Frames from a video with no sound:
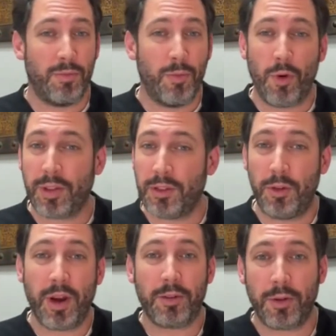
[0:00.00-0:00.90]
more than
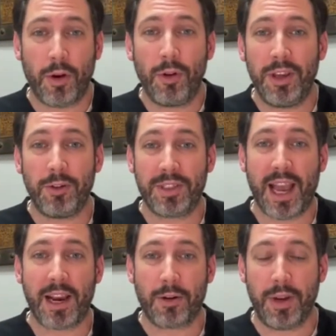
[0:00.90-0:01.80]
200
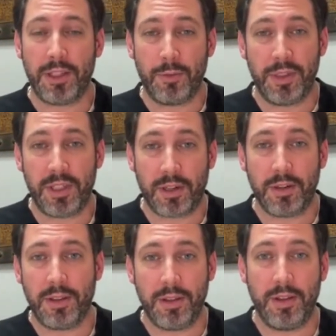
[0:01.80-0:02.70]
oligosaccharides, which
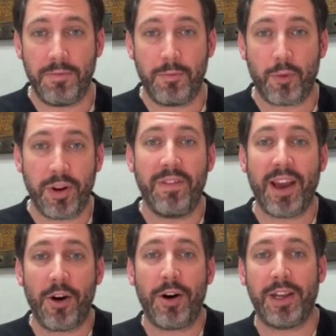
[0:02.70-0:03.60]
are the
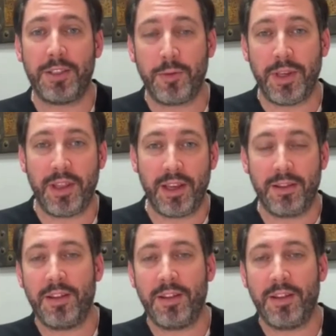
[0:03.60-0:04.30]
prebiotics we